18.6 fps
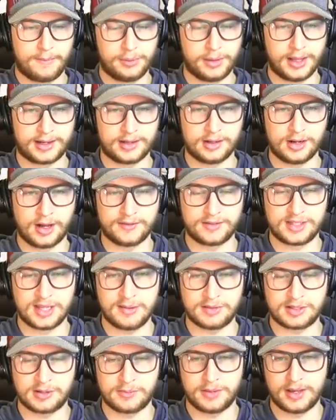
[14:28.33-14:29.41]
Plekhanov
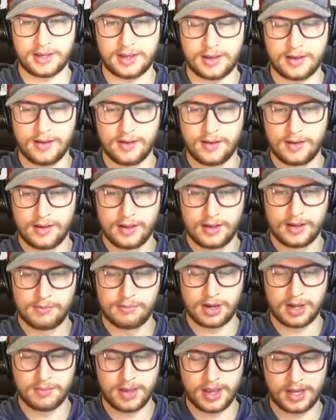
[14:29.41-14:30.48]
seems to be
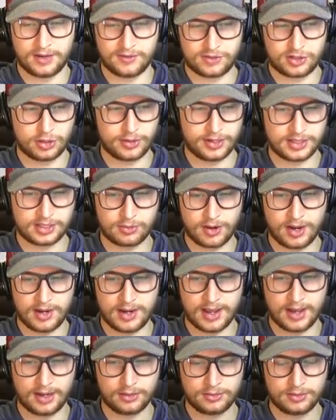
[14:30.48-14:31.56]
my man of choice right
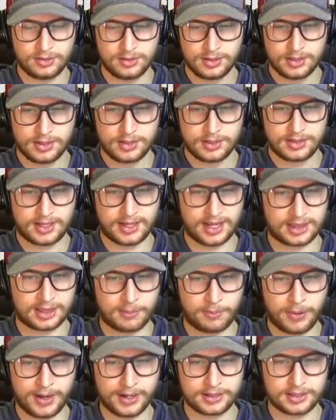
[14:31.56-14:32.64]
now to get
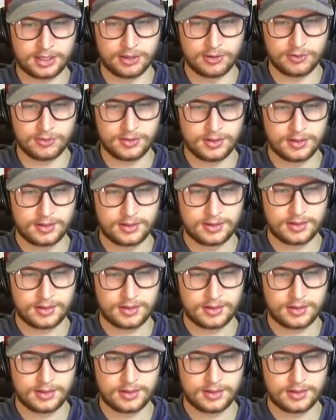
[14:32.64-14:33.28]
the puck to.